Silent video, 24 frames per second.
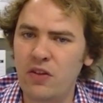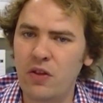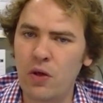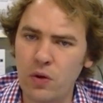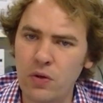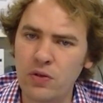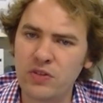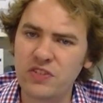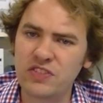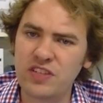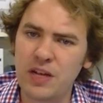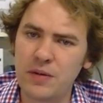
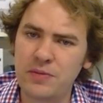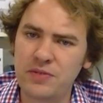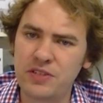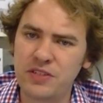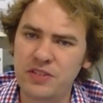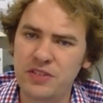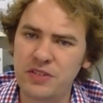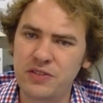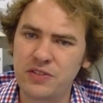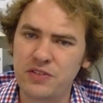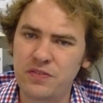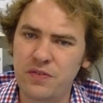local
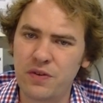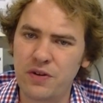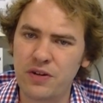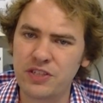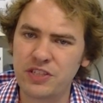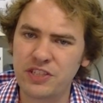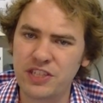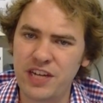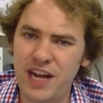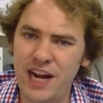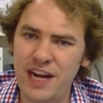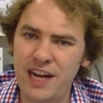substitutes for
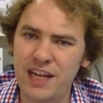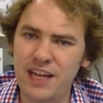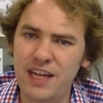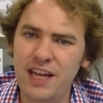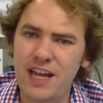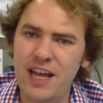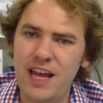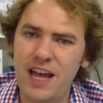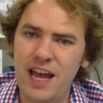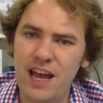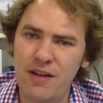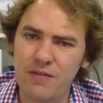in China
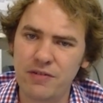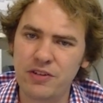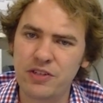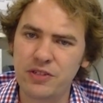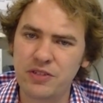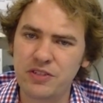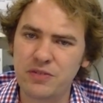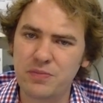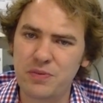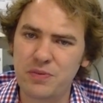at reduced